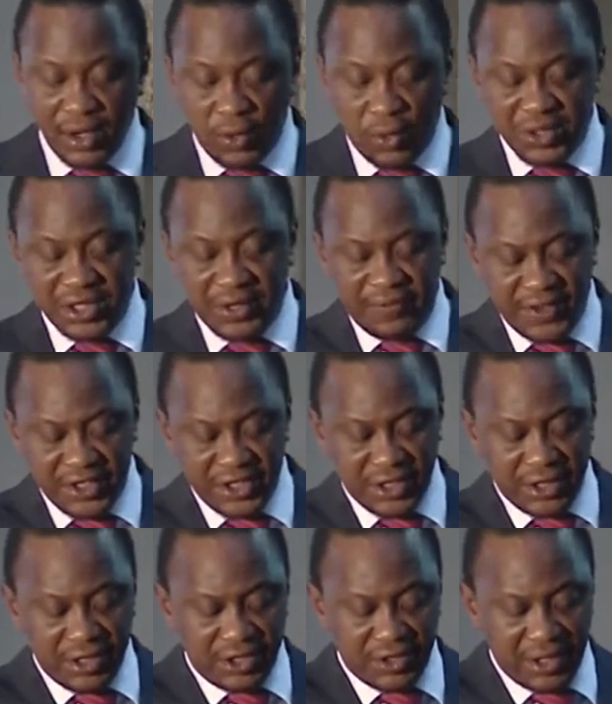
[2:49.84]
was
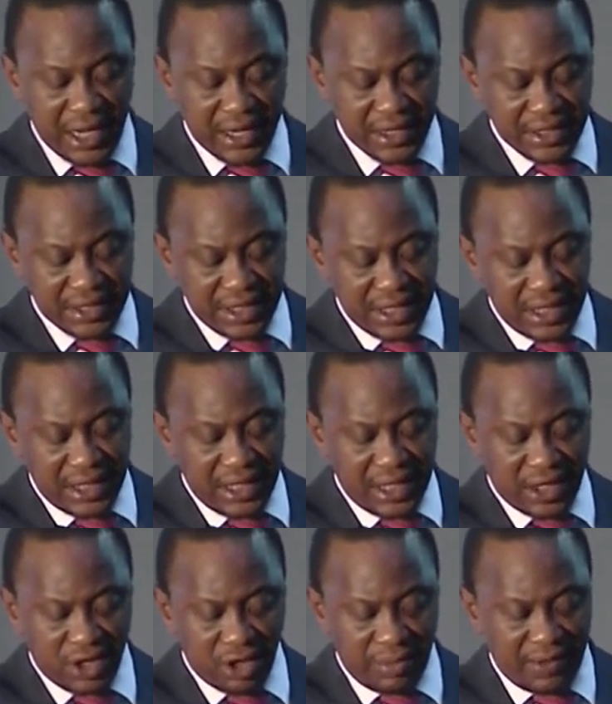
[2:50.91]
envisioned to guarantee
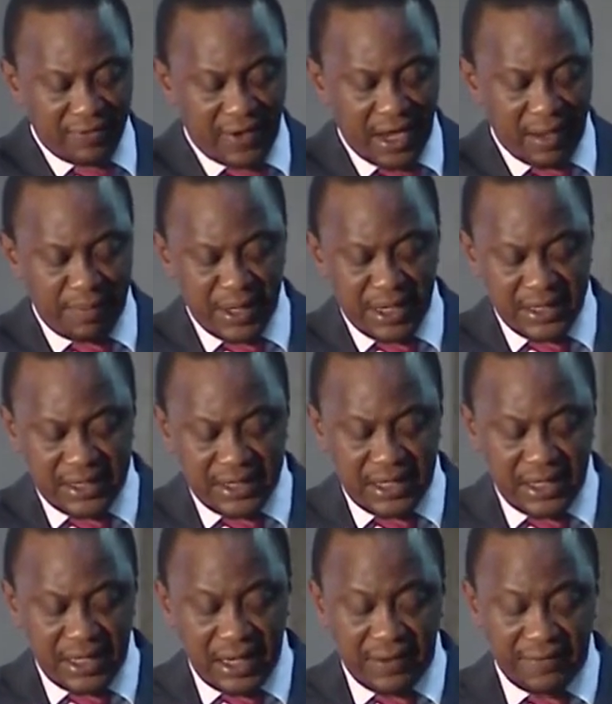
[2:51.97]
economic
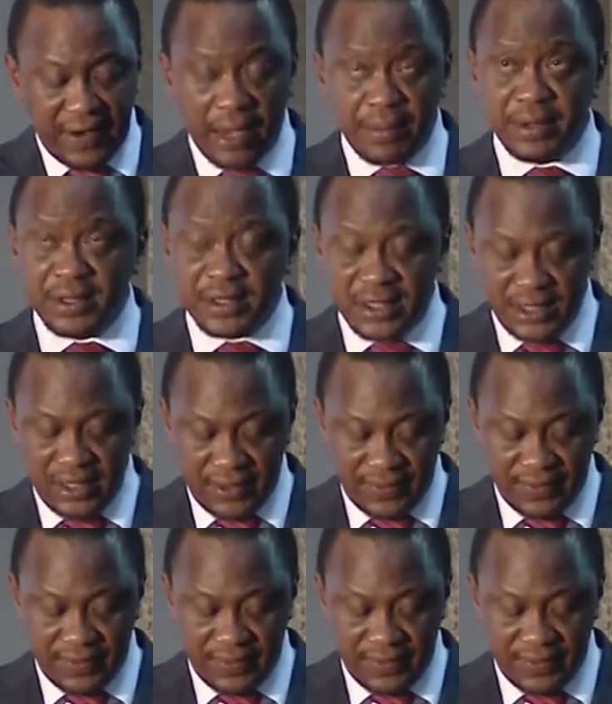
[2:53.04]
viability and vibrancy,